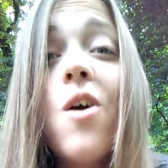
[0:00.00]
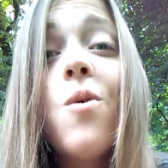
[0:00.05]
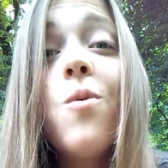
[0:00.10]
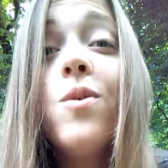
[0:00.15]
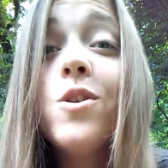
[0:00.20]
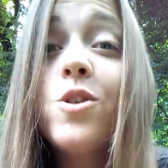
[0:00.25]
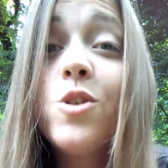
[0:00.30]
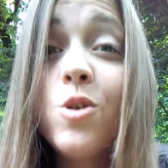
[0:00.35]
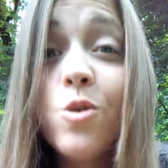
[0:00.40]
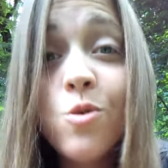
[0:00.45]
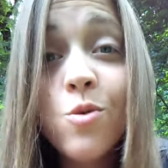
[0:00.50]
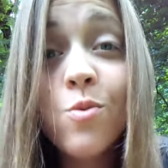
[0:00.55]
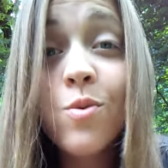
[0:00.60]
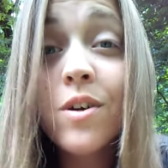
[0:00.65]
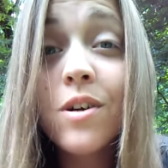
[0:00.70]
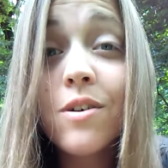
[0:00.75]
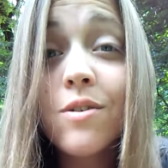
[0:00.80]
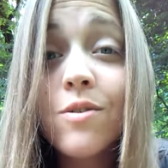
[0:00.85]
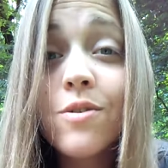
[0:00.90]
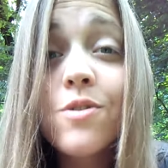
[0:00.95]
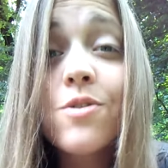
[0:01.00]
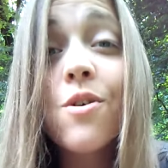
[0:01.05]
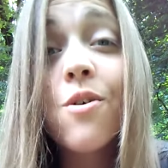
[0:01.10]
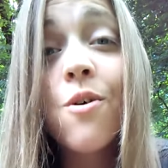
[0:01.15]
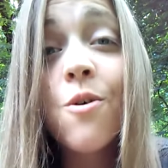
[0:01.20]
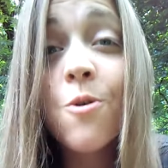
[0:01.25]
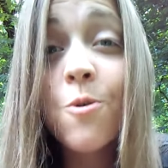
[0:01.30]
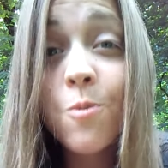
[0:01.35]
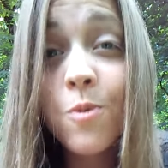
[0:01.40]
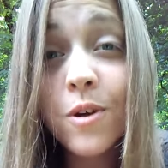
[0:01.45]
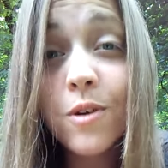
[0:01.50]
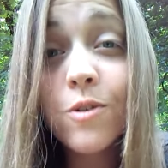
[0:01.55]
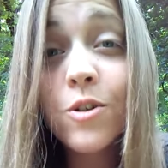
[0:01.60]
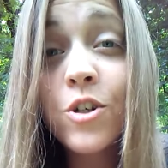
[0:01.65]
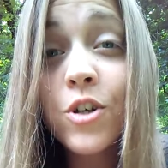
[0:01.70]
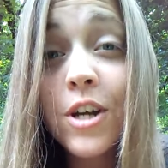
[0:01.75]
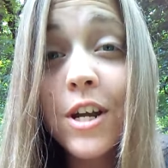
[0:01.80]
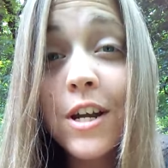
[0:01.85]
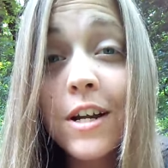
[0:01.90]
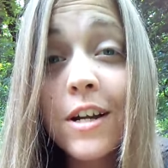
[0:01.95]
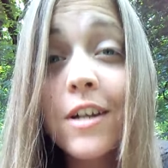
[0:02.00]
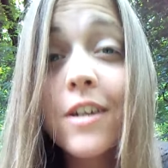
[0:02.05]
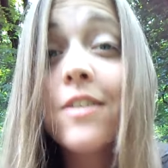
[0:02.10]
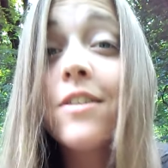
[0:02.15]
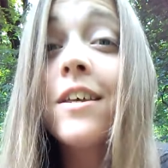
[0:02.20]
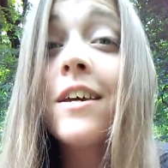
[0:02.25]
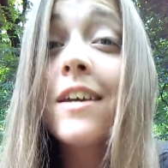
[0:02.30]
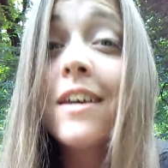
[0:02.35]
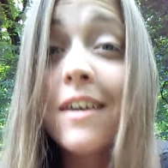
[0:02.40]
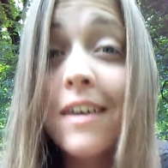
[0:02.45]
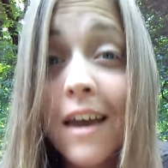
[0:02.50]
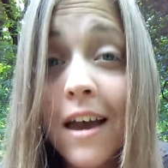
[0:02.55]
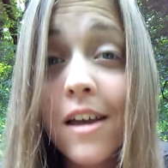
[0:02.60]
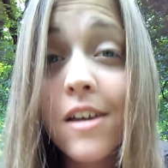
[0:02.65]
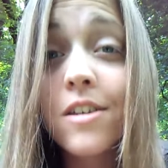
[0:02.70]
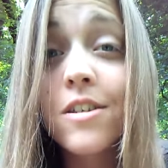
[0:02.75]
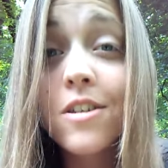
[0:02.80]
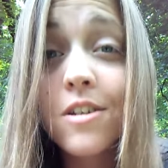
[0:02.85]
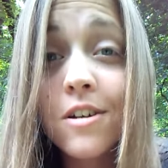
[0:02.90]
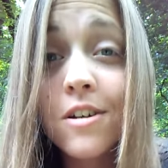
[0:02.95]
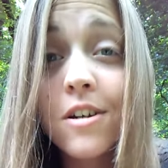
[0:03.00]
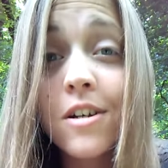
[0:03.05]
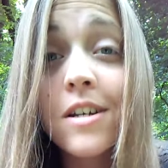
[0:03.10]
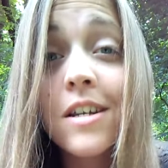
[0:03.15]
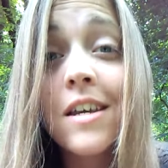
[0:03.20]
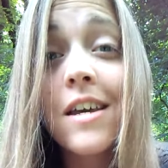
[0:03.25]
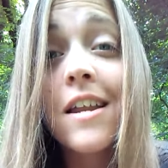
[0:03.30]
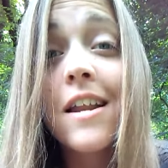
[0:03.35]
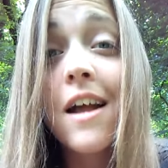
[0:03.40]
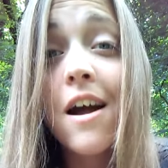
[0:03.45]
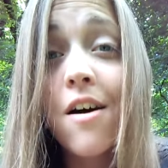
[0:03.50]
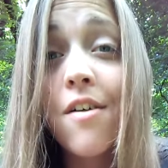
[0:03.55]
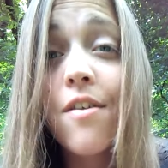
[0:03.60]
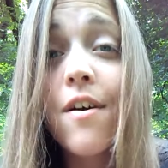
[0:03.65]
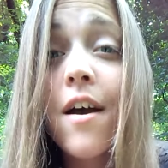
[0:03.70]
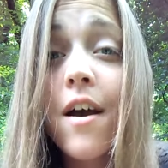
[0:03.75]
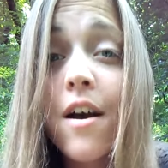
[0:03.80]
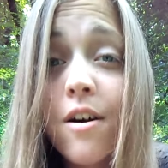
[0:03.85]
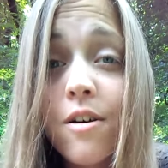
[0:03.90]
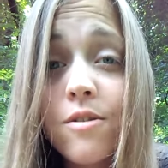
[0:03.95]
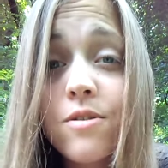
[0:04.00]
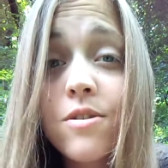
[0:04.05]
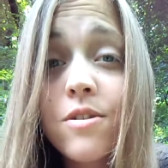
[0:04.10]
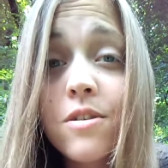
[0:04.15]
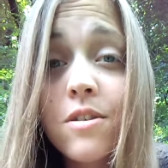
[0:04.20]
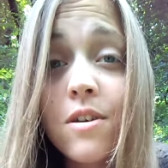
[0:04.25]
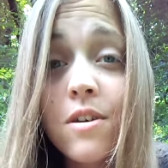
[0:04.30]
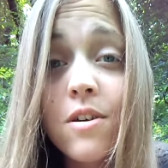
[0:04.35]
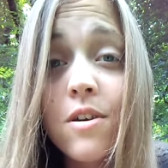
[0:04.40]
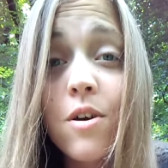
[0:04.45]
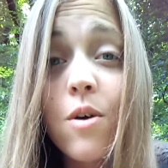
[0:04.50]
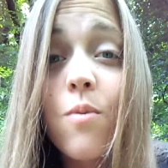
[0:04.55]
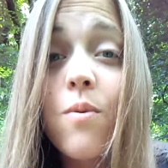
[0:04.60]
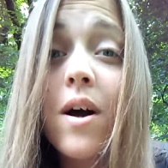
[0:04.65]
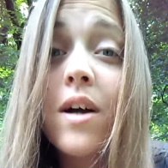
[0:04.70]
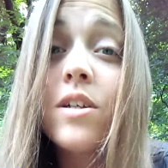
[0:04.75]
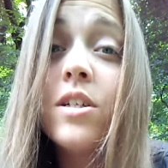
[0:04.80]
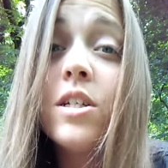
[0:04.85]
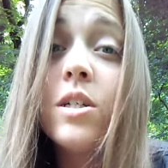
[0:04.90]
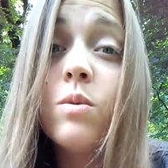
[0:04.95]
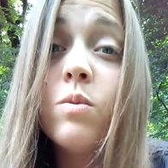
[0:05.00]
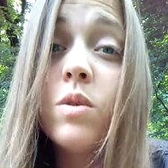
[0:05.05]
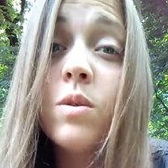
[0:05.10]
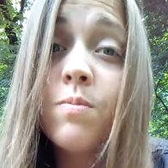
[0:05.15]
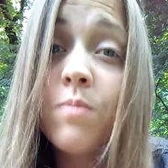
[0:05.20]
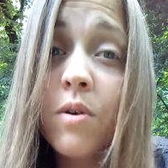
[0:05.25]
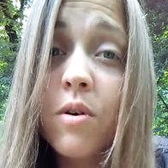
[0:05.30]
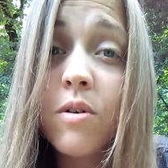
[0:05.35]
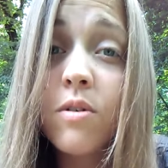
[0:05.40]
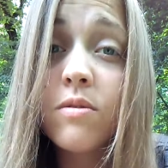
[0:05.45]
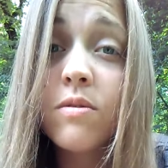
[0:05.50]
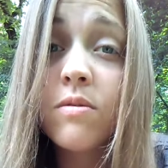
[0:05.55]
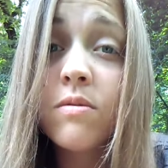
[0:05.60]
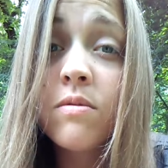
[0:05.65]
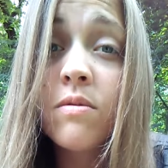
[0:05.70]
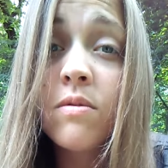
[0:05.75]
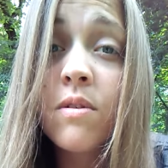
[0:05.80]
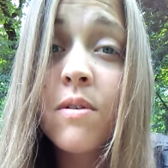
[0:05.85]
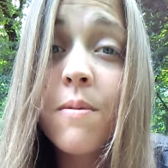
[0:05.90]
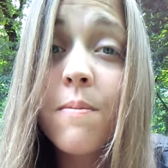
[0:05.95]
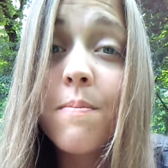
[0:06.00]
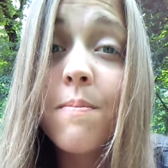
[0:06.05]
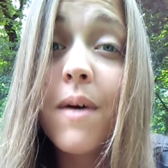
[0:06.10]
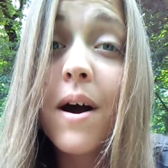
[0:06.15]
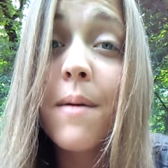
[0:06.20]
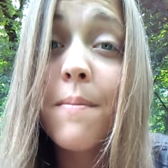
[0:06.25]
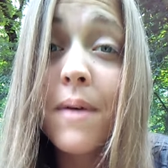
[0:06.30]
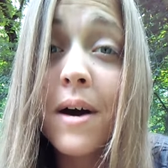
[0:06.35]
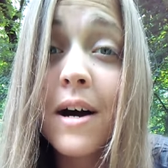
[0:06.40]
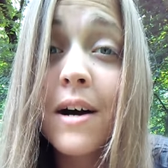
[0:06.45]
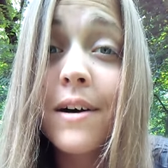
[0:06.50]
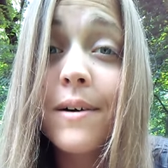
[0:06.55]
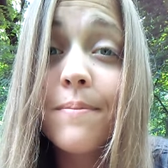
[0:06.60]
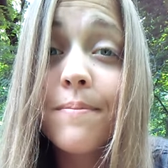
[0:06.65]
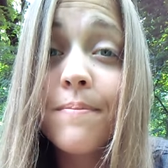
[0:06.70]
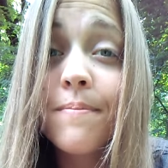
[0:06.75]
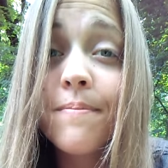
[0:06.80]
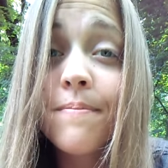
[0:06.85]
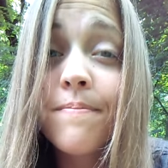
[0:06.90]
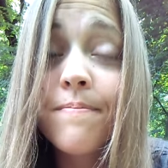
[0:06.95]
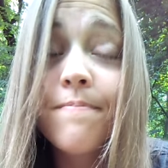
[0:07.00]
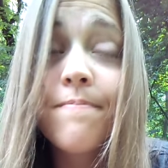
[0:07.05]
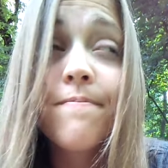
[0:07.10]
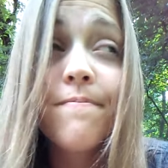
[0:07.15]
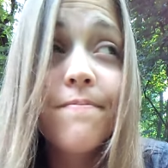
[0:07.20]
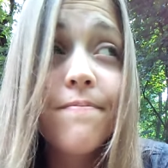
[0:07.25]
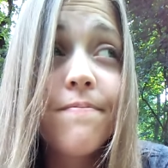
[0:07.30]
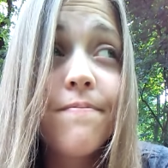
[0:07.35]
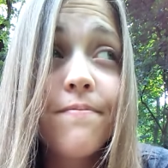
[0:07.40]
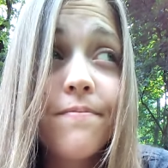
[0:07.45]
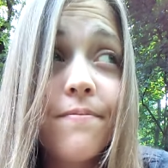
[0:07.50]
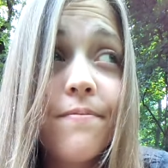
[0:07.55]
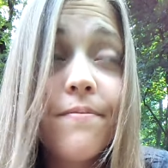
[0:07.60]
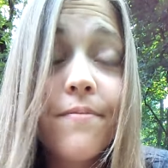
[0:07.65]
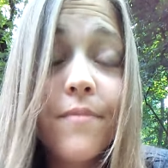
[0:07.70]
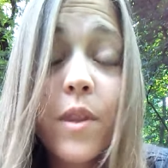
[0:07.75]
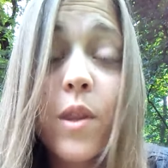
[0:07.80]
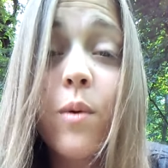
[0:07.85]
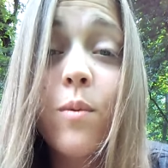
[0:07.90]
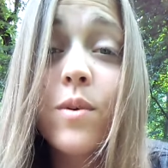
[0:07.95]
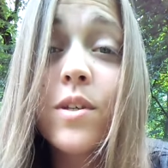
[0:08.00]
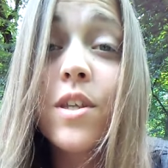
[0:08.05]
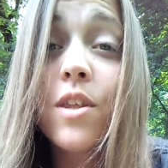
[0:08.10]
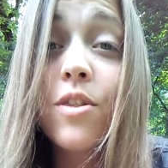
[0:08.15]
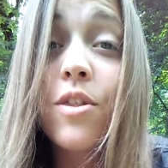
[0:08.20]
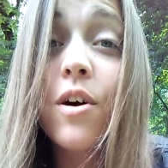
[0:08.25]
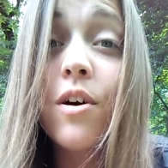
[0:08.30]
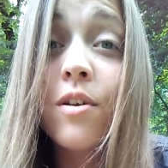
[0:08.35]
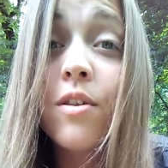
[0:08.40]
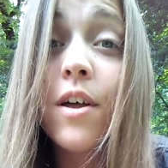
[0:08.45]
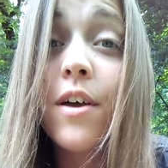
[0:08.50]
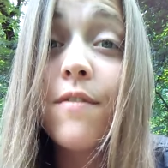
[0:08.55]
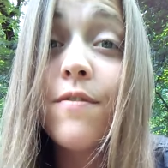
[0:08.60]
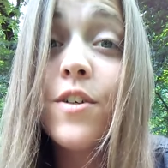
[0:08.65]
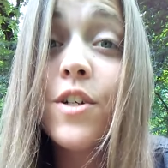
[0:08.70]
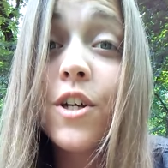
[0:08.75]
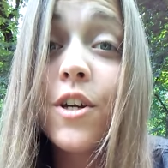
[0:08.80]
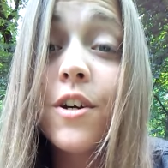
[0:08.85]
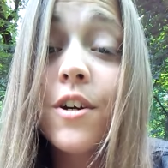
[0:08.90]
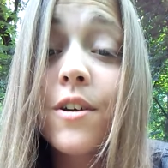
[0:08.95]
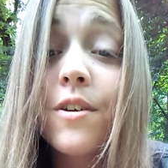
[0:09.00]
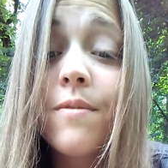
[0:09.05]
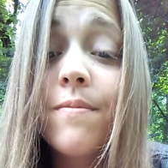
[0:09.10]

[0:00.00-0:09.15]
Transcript: with two wheels on a wheelchair like a gangster to get out of the house while she was bald. My mom was a thug life chick.